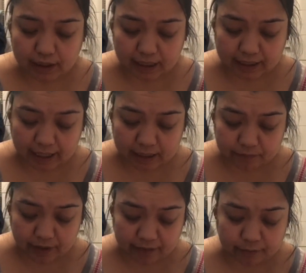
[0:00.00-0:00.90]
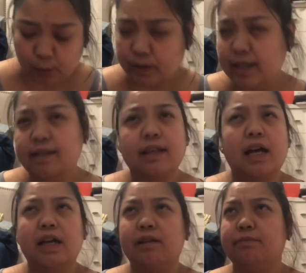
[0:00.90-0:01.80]
and I I've always
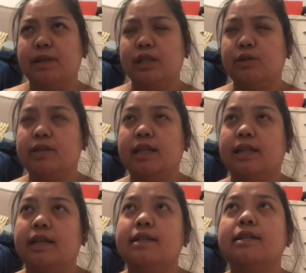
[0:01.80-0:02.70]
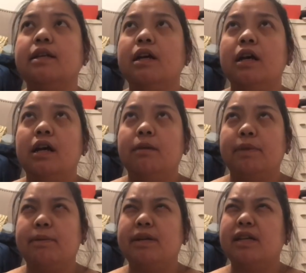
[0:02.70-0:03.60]
uh, been using this
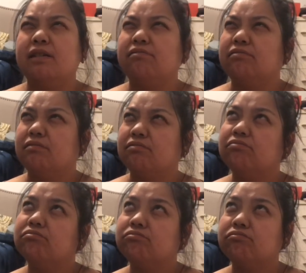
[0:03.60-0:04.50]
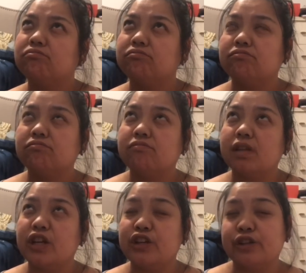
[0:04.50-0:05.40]
maybe
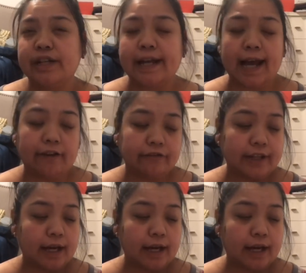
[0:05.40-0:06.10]
a year and a half